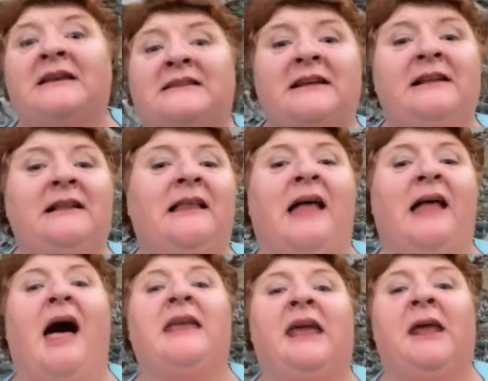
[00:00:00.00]
to
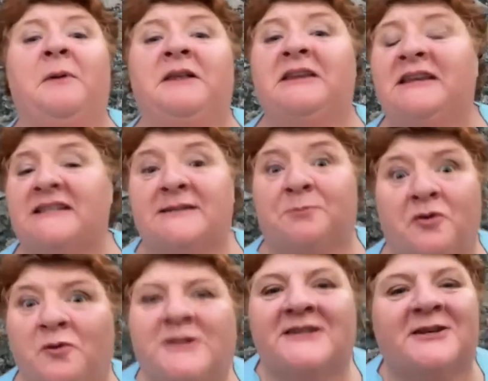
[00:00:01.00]
lie with these
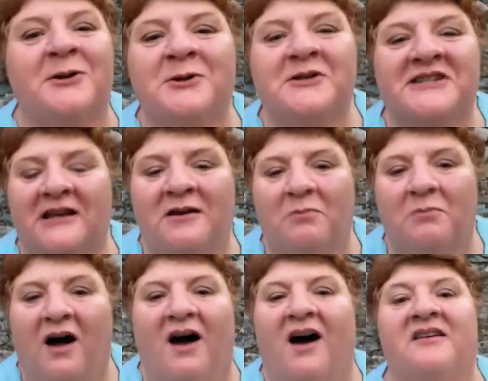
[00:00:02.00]
brutes until
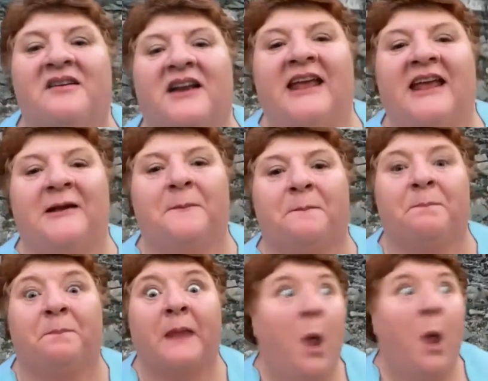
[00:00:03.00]
morning.